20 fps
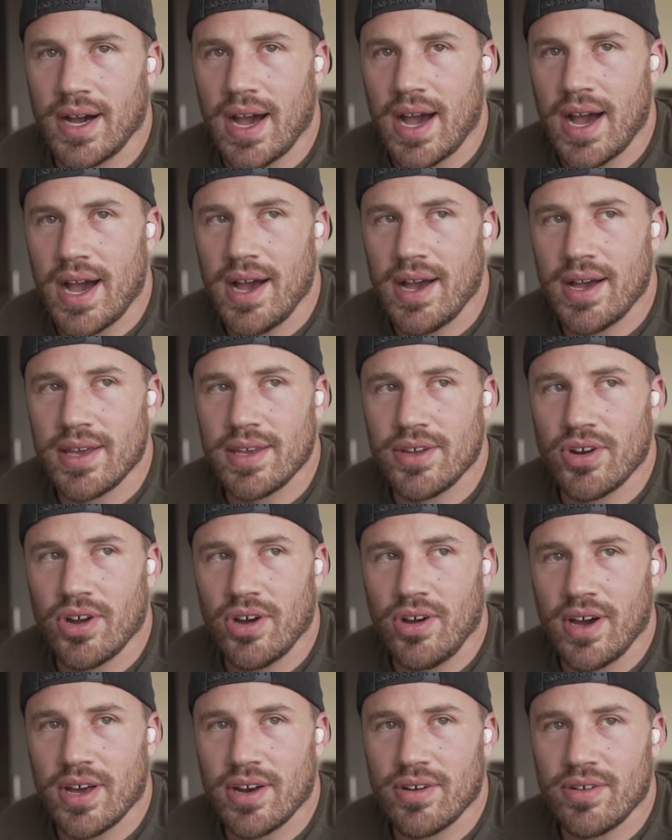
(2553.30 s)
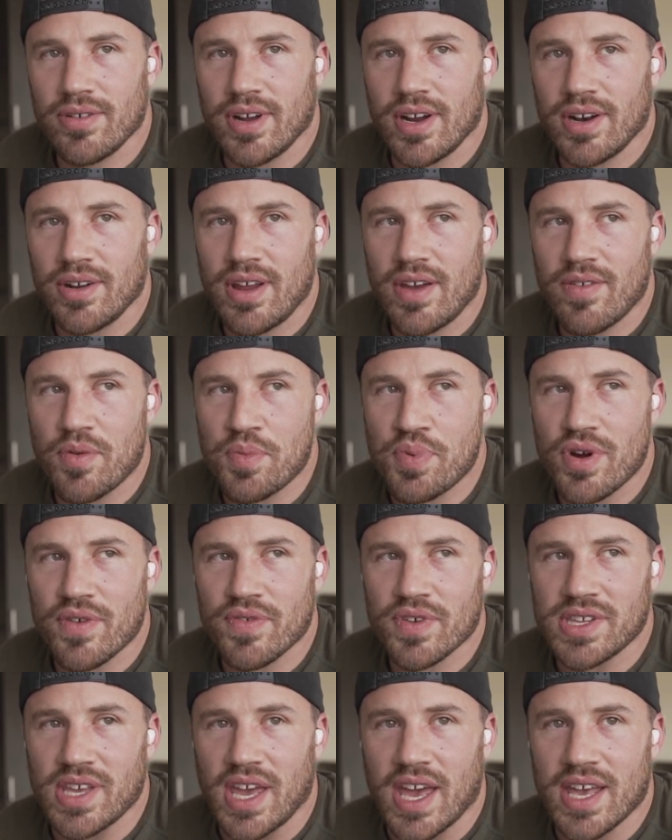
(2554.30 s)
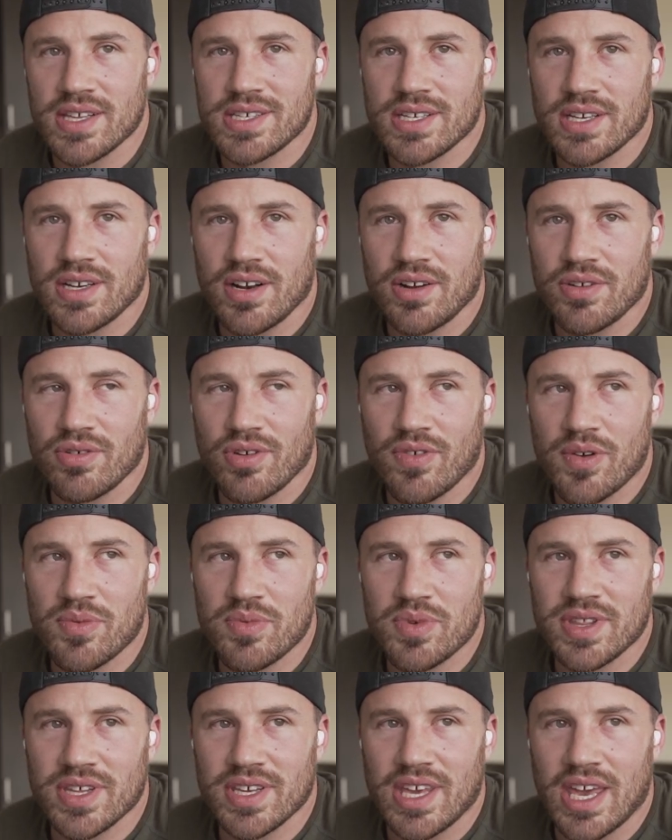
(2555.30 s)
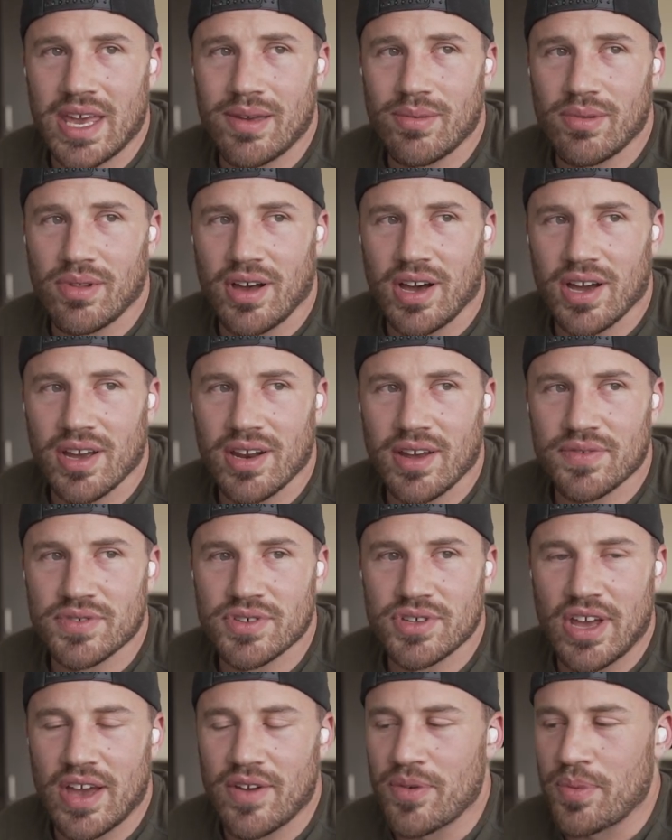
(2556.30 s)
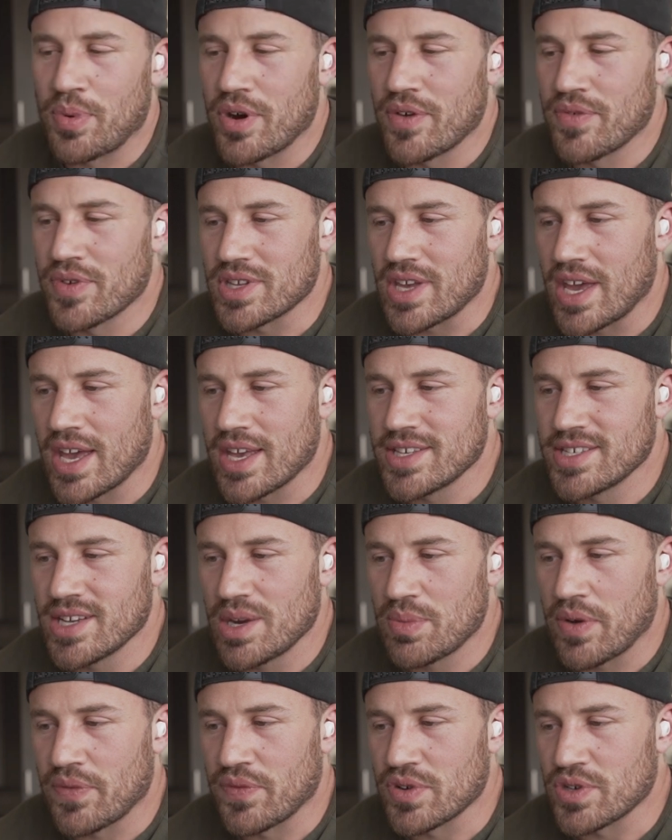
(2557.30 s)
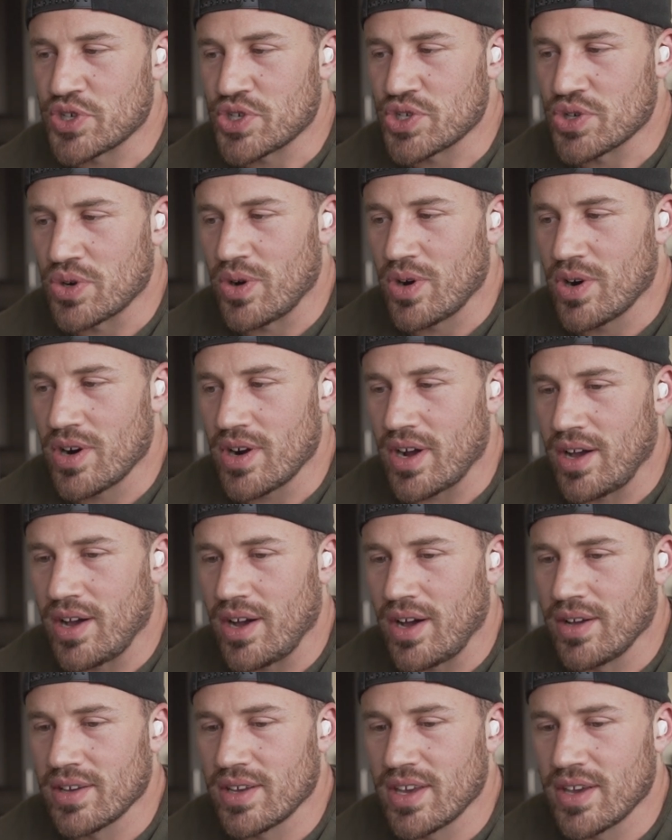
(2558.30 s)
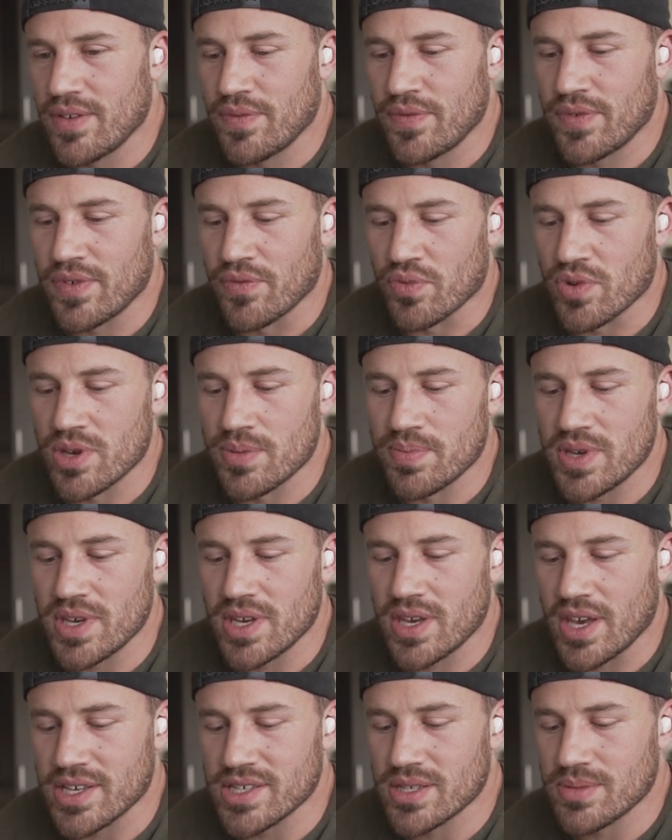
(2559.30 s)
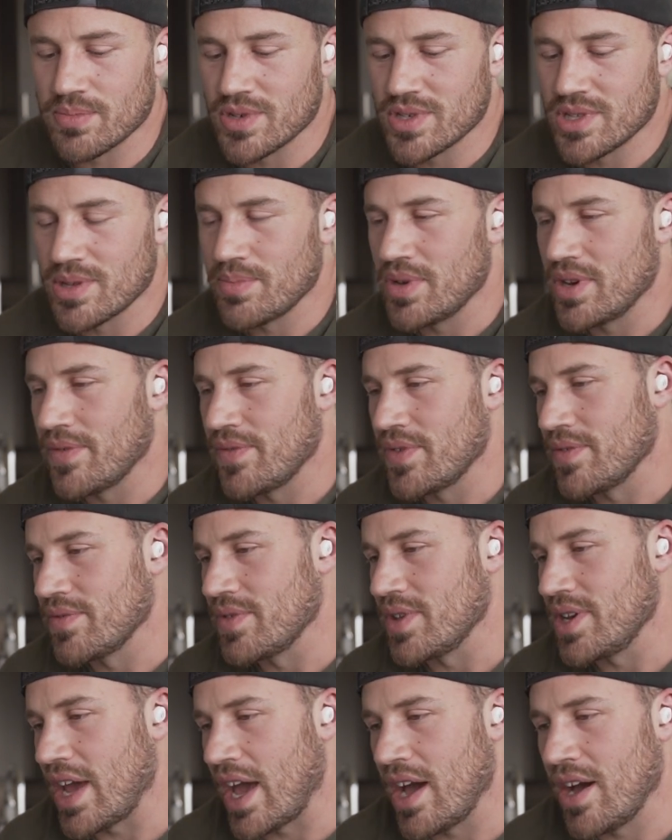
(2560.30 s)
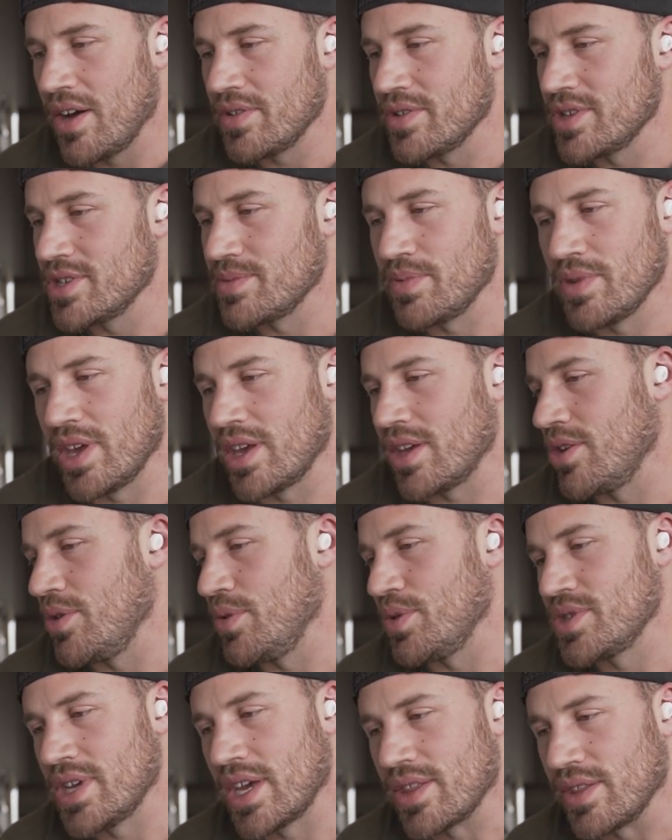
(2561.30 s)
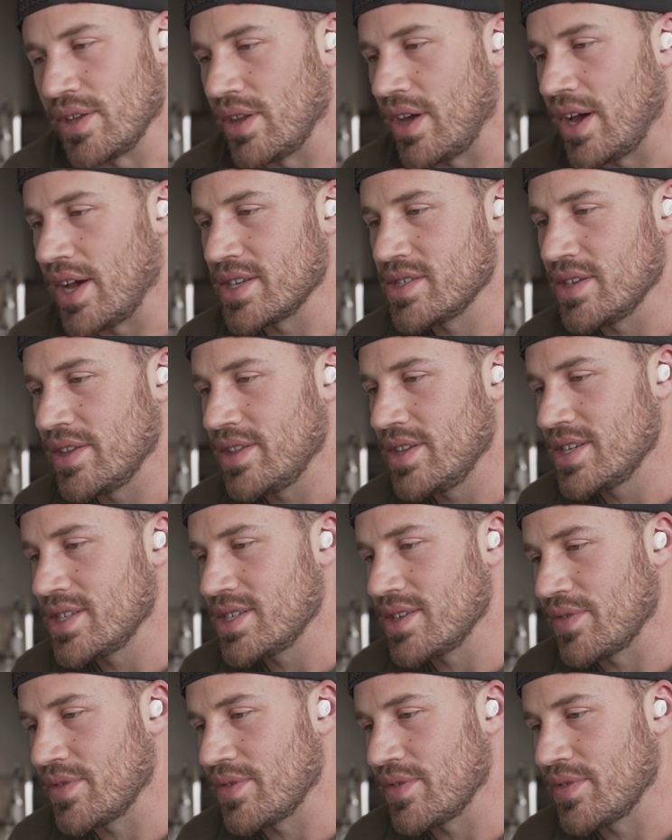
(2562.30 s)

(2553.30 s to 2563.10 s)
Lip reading: You know, I don't have a perfect answer. I don't know if I've been in the game long enough to have a perfect answer, but for sure, I'll give repeat customers the benefit of the doubt and just be like, you know, we'll take the loss on this.